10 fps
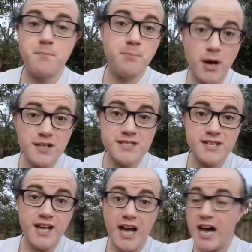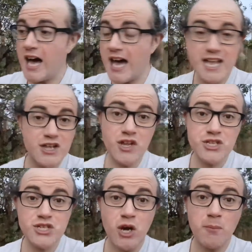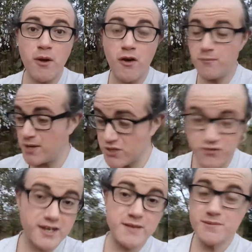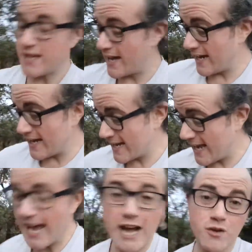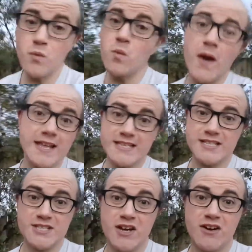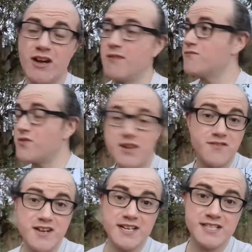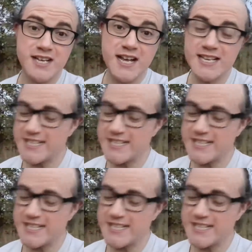But I got the job of my dreams, and I can't wait to start. I'm really, really excited.